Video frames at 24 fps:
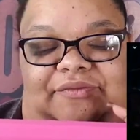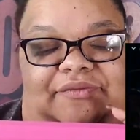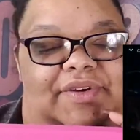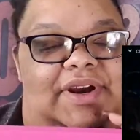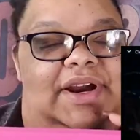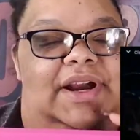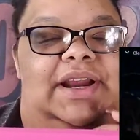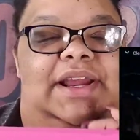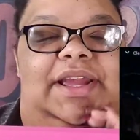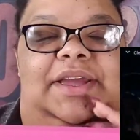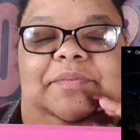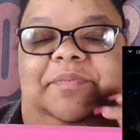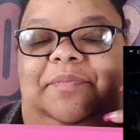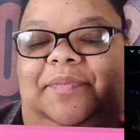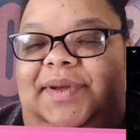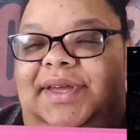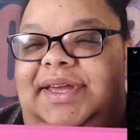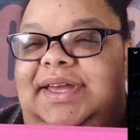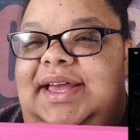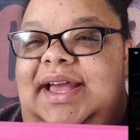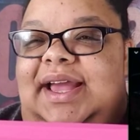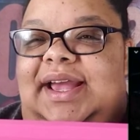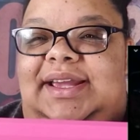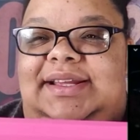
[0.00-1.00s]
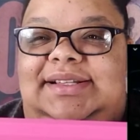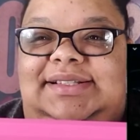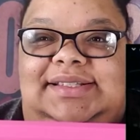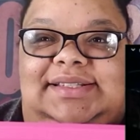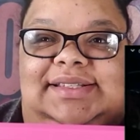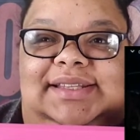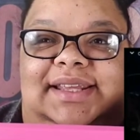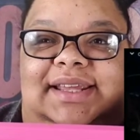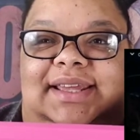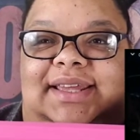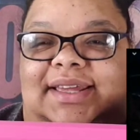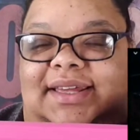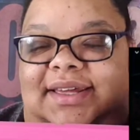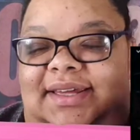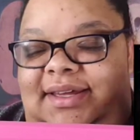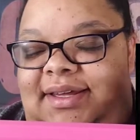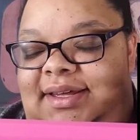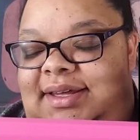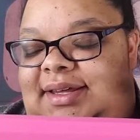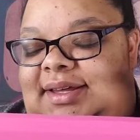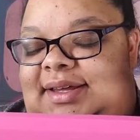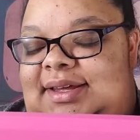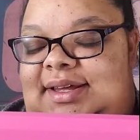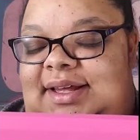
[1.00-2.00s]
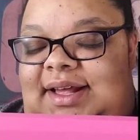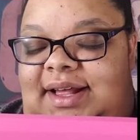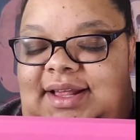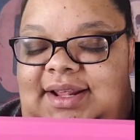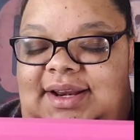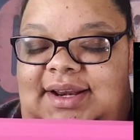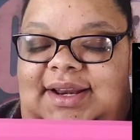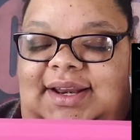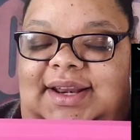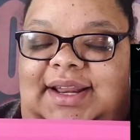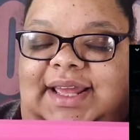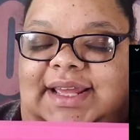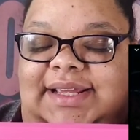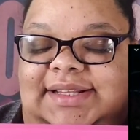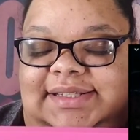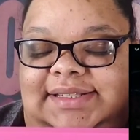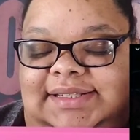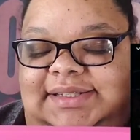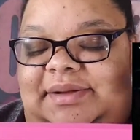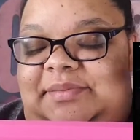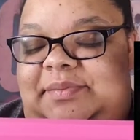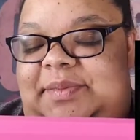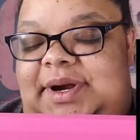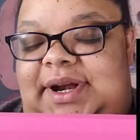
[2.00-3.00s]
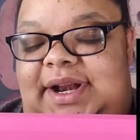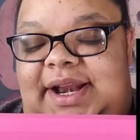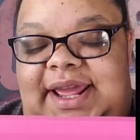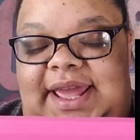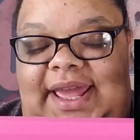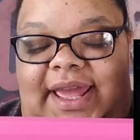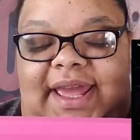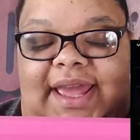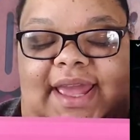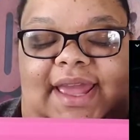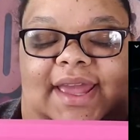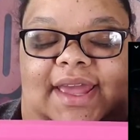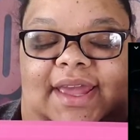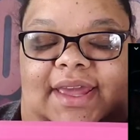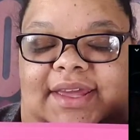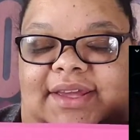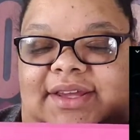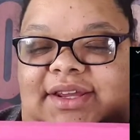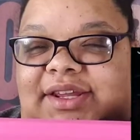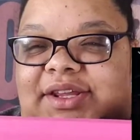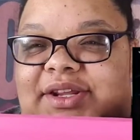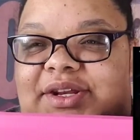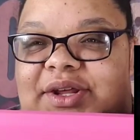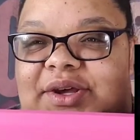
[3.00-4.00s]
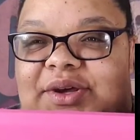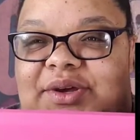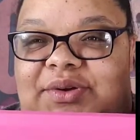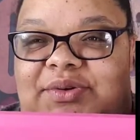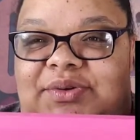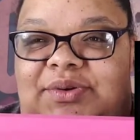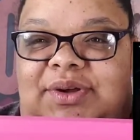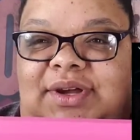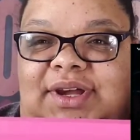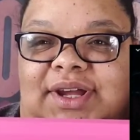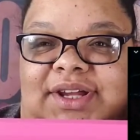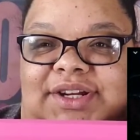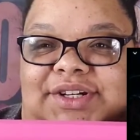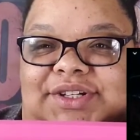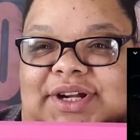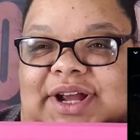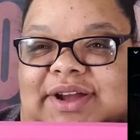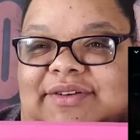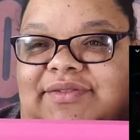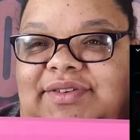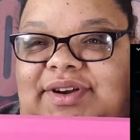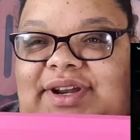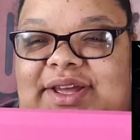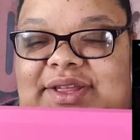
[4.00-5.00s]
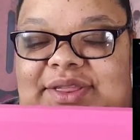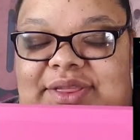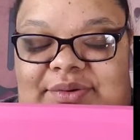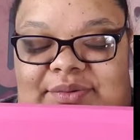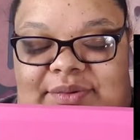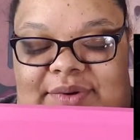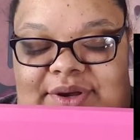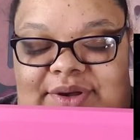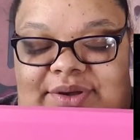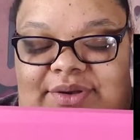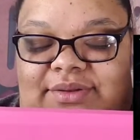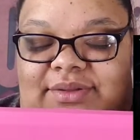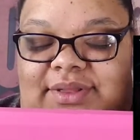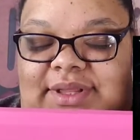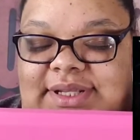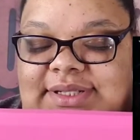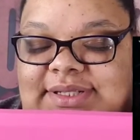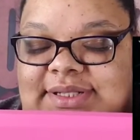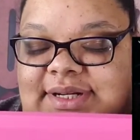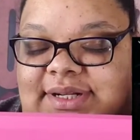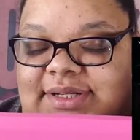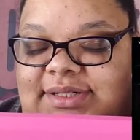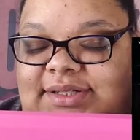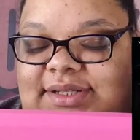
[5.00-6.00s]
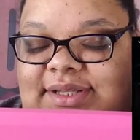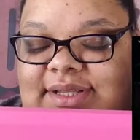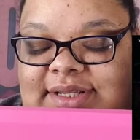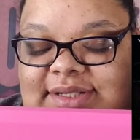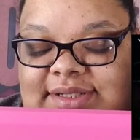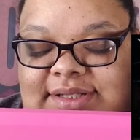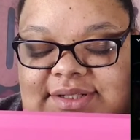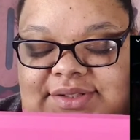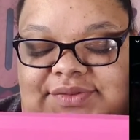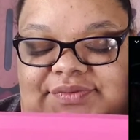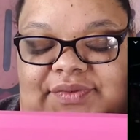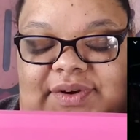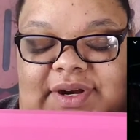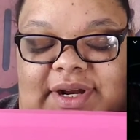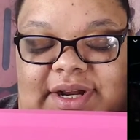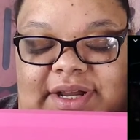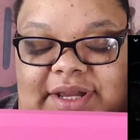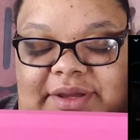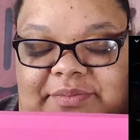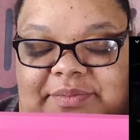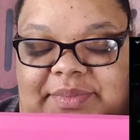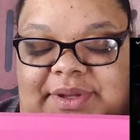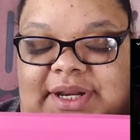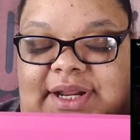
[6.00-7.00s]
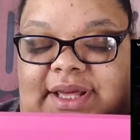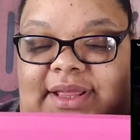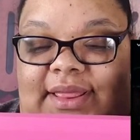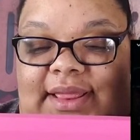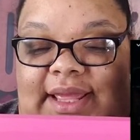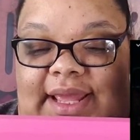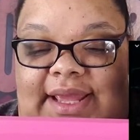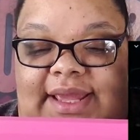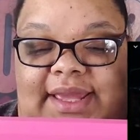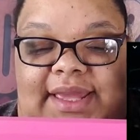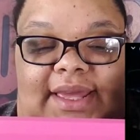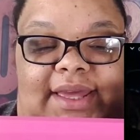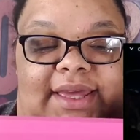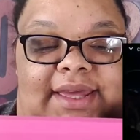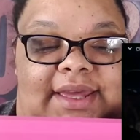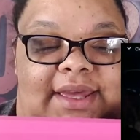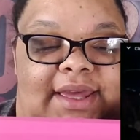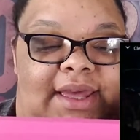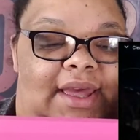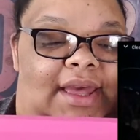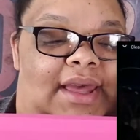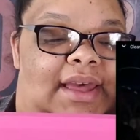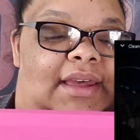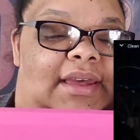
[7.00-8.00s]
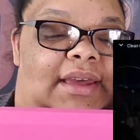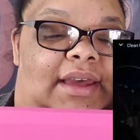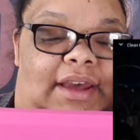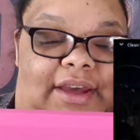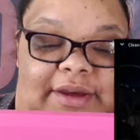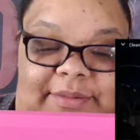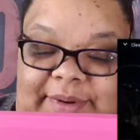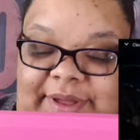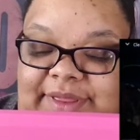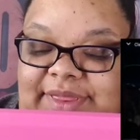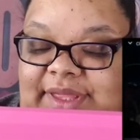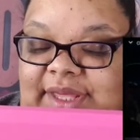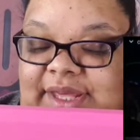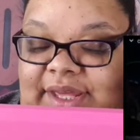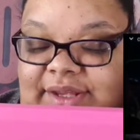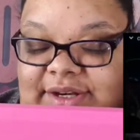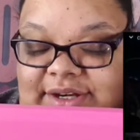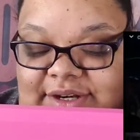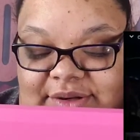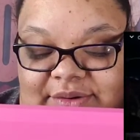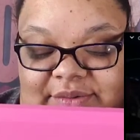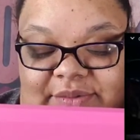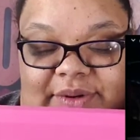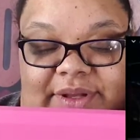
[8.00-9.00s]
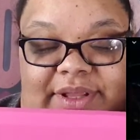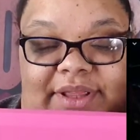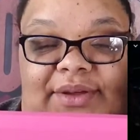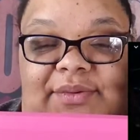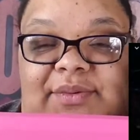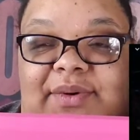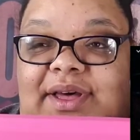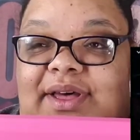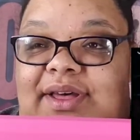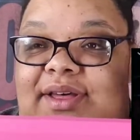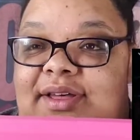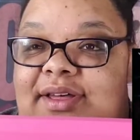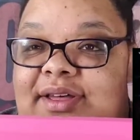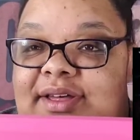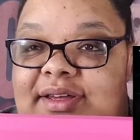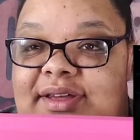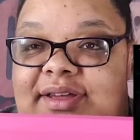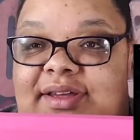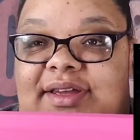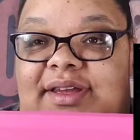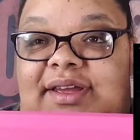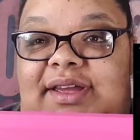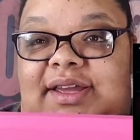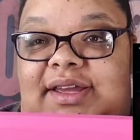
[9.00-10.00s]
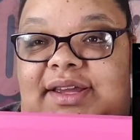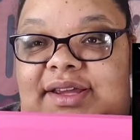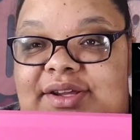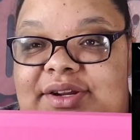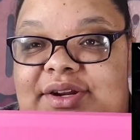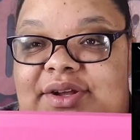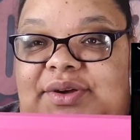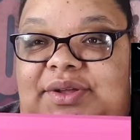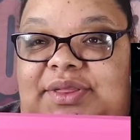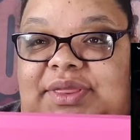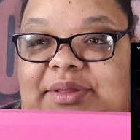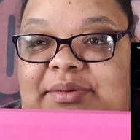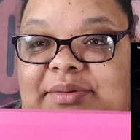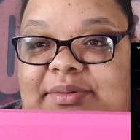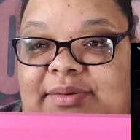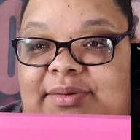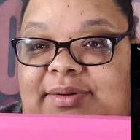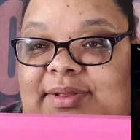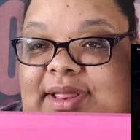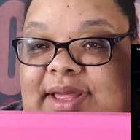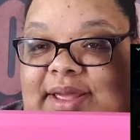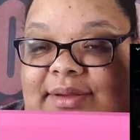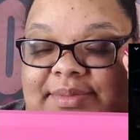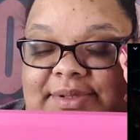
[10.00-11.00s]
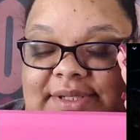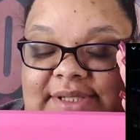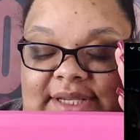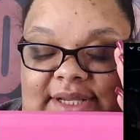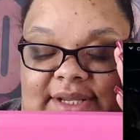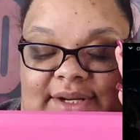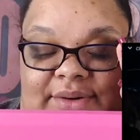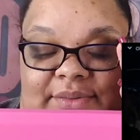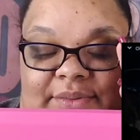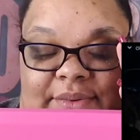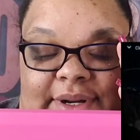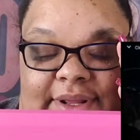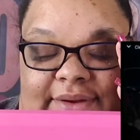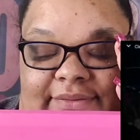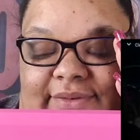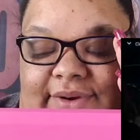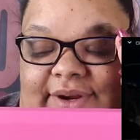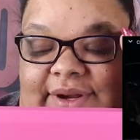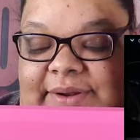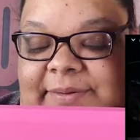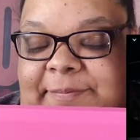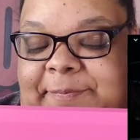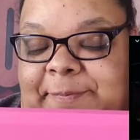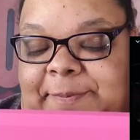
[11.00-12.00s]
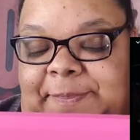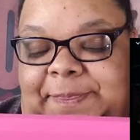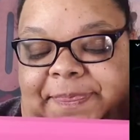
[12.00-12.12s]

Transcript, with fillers: Very upbeat. I can see on a nice summer day, you know, driving down the road, listening to this. It's very upbeat. I like it. Um, I think it'd do really well, you know, in the club scene or whatever